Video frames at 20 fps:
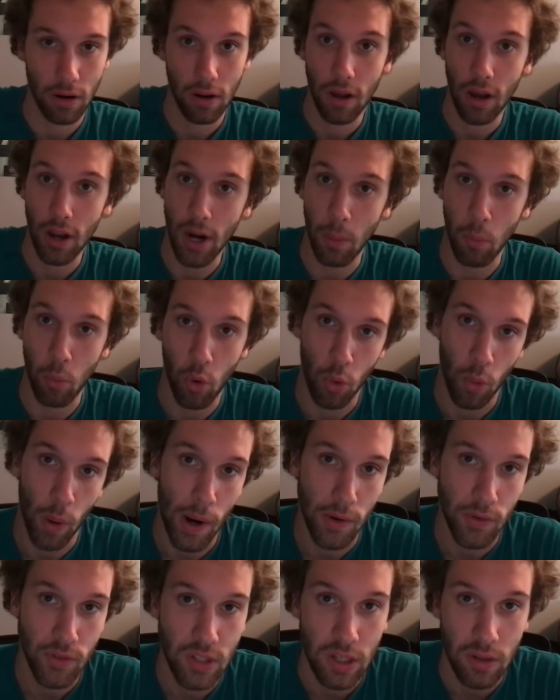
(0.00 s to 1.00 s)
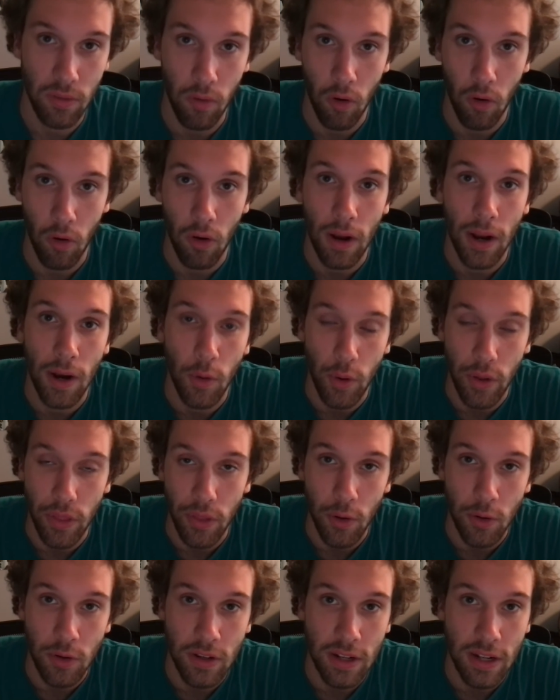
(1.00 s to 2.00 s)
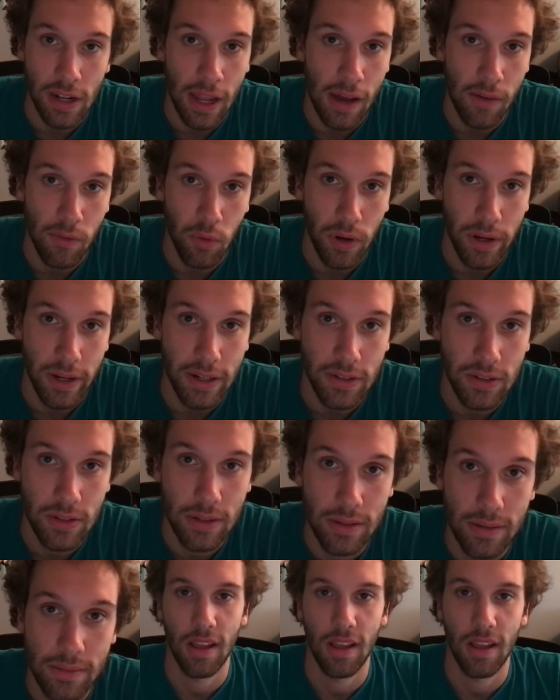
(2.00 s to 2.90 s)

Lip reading: a number 1 wide receiver in only 13 and a half weeks.